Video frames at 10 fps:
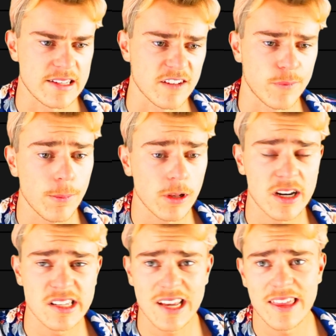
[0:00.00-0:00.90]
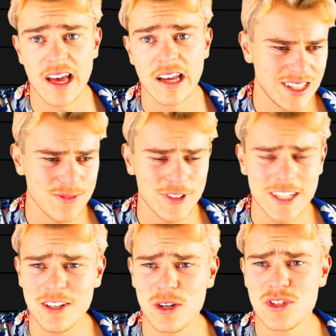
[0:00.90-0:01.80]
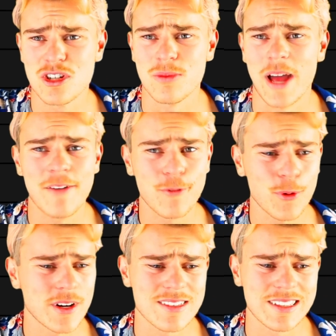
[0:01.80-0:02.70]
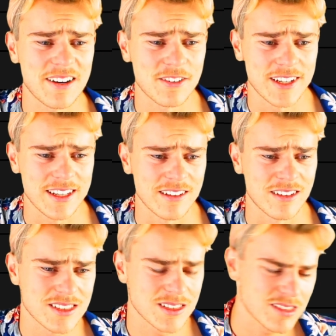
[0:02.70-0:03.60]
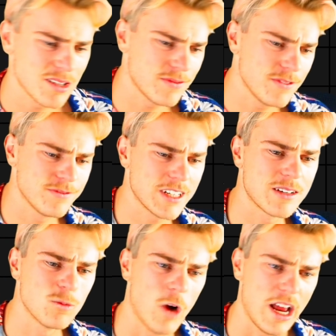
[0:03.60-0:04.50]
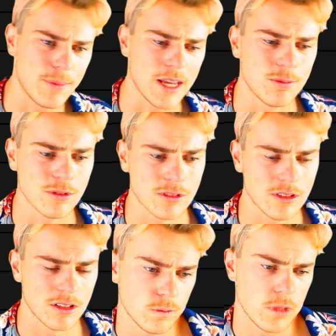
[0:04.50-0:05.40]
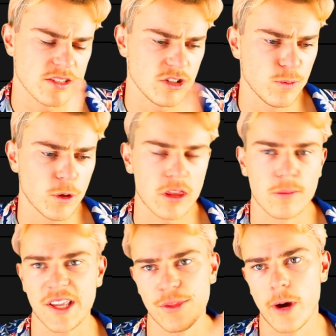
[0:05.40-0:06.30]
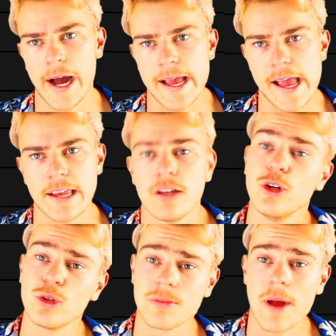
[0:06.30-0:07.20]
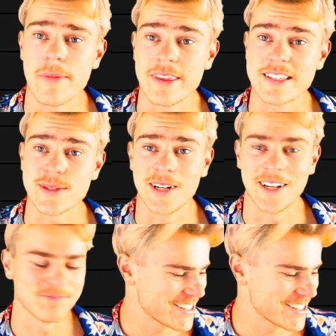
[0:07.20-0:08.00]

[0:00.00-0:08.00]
And if people are gonna say that, it's fucking YouTube. Everyone is allowed on here. It's not for fucking white people. Let's do Book of the Month YA. You'll remember this one.